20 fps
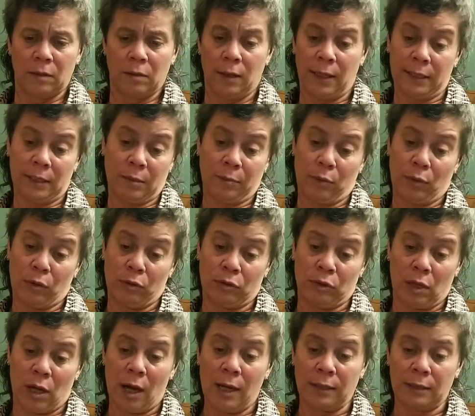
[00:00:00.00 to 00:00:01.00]
"I suppose
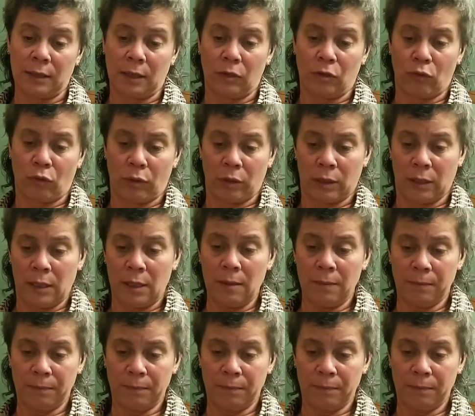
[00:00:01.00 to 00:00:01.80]
not," said Dorothy.